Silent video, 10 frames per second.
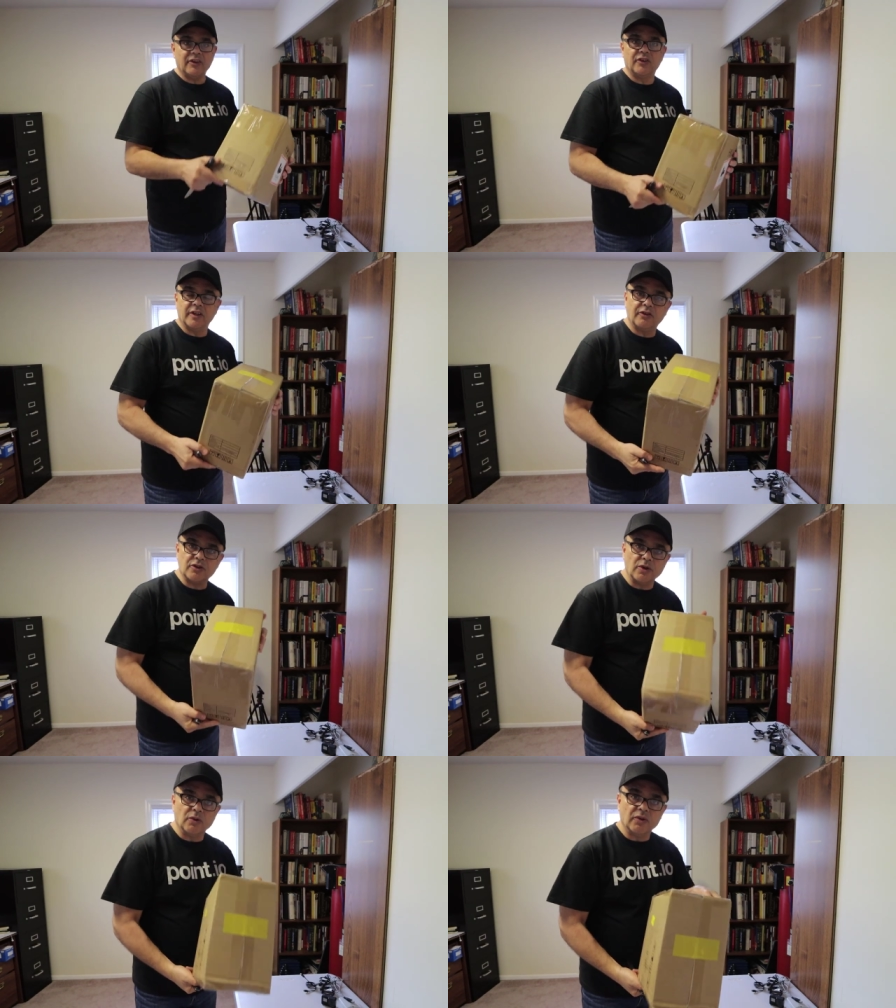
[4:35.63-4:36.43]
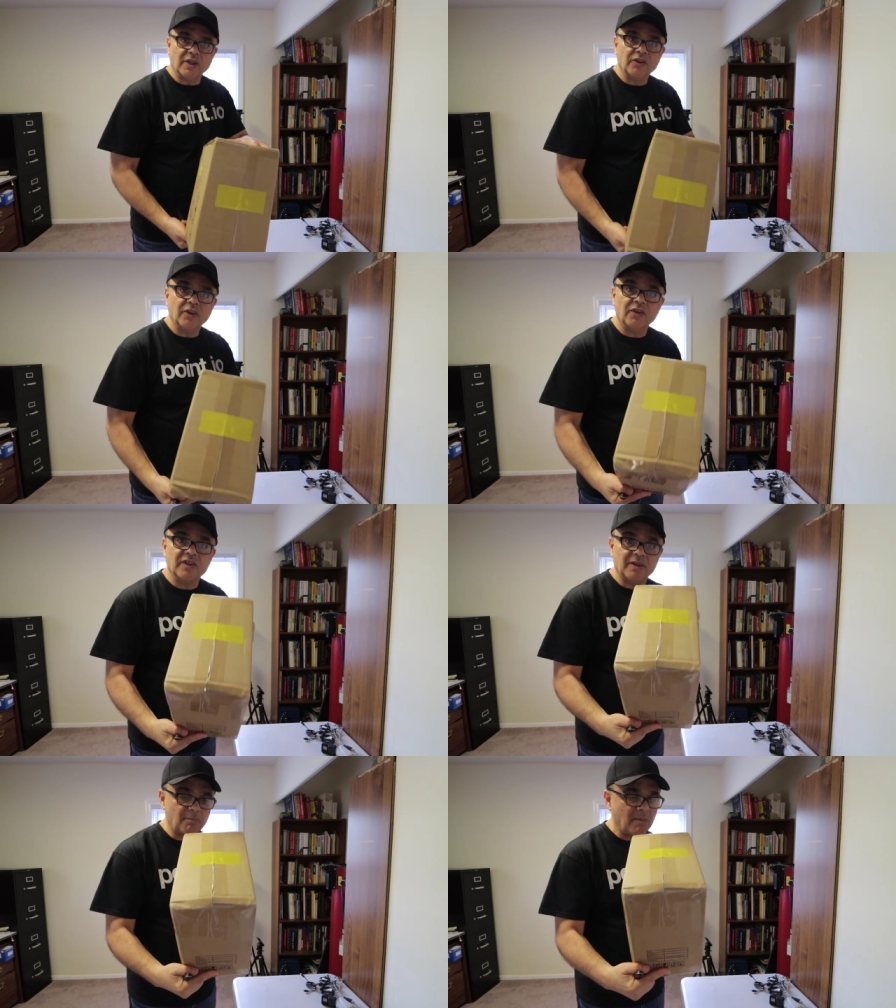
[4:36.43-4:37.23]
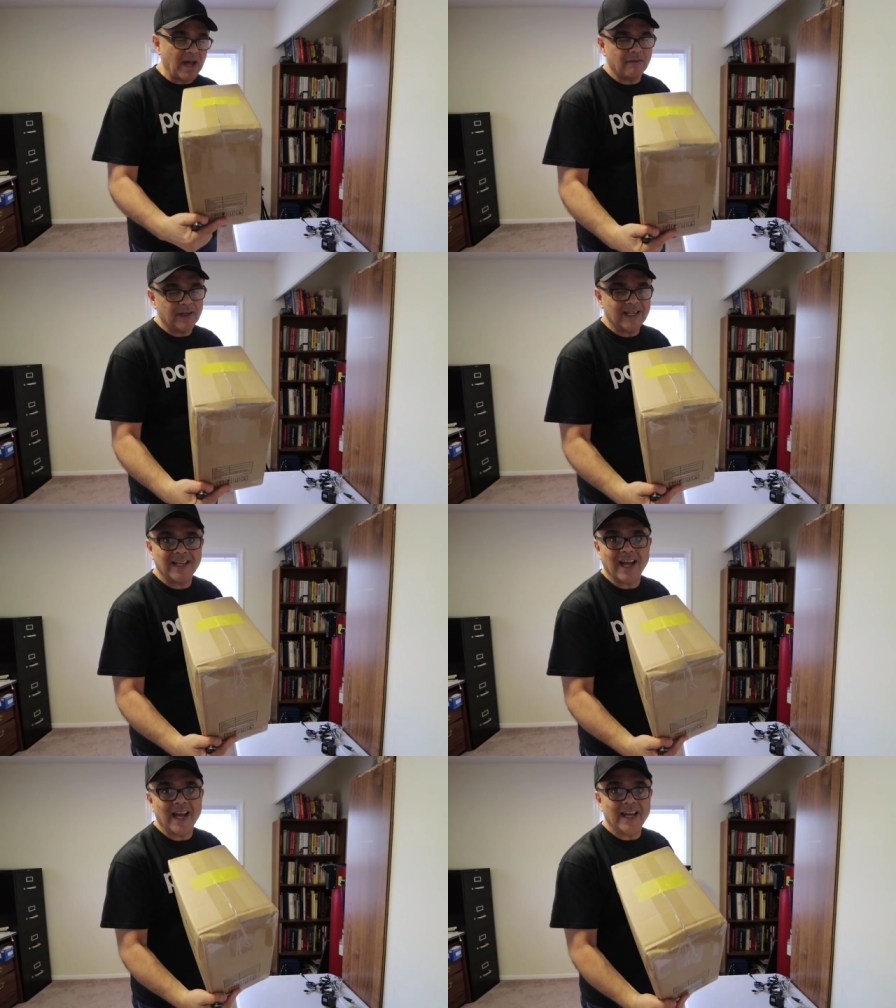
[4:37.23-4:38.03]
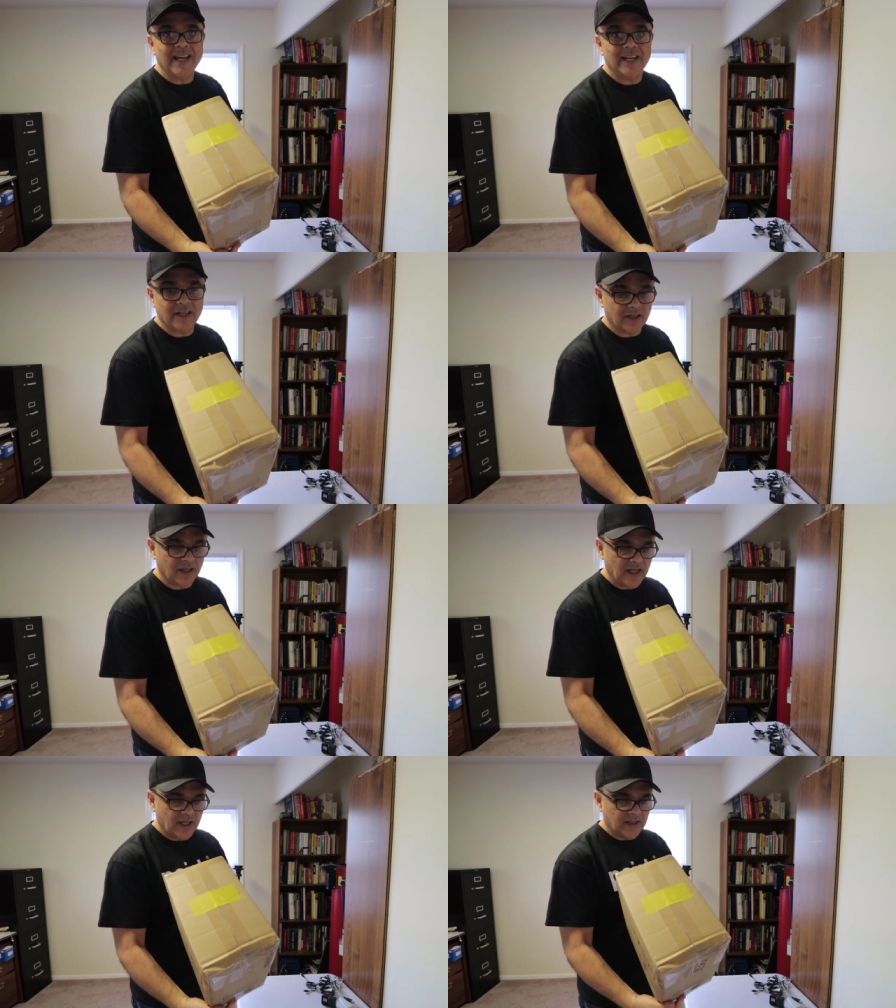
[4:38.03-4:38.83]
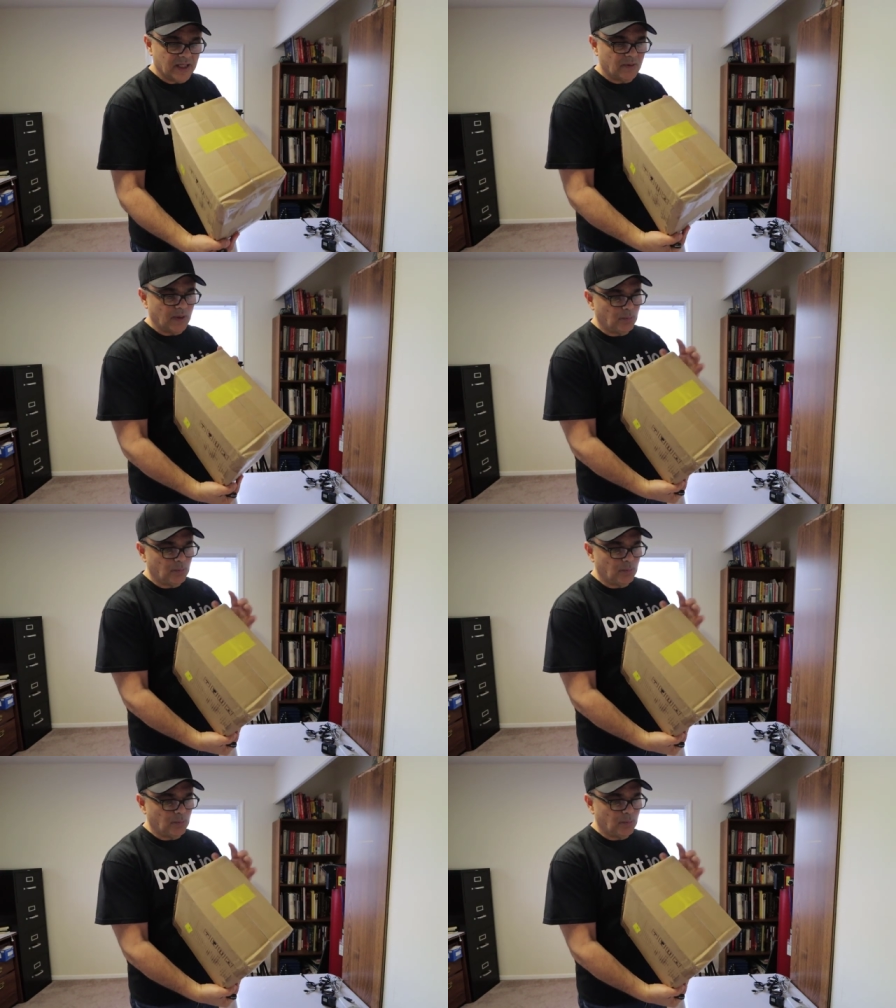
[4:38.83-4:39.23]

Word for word: guys, so I forgot to turn on the audio on my DSLR